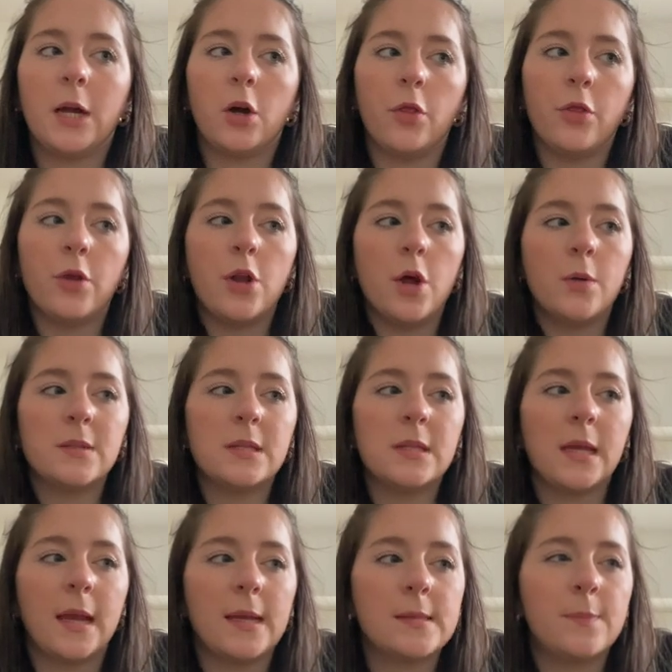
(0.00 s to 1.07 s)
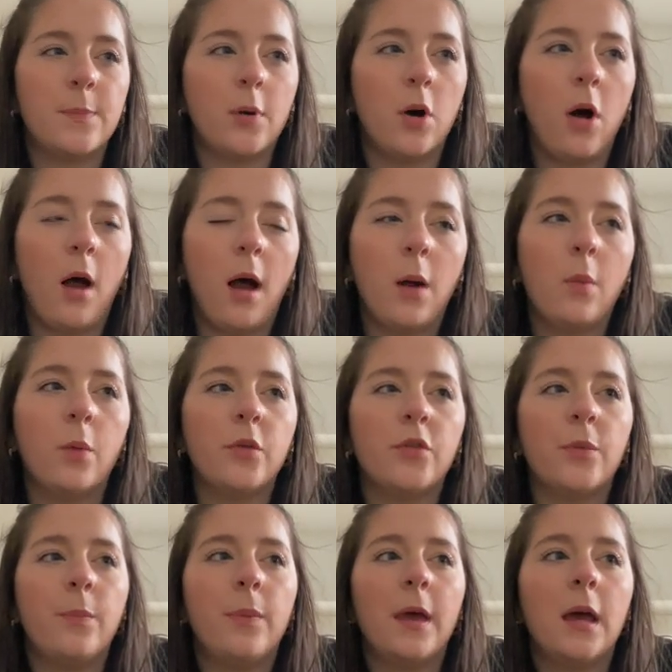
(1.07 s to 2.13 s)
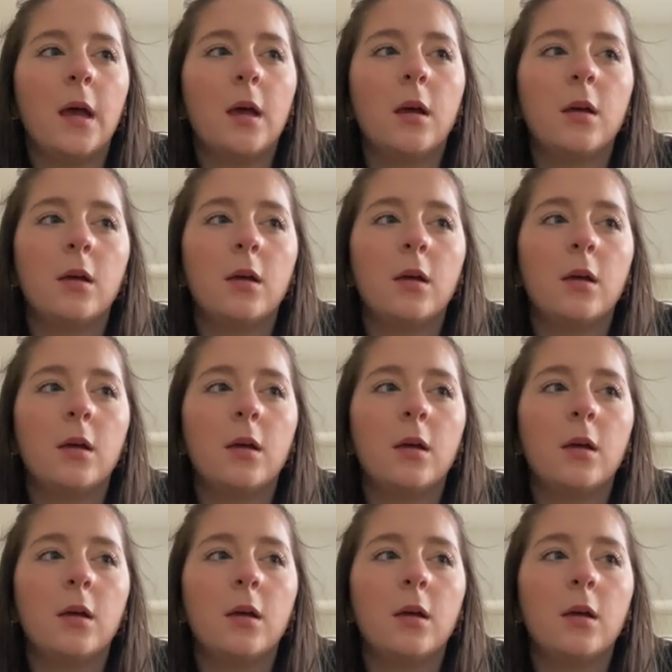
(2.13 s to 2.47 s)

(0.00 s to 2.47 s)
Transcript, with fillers: got the notes and things, but I was a bit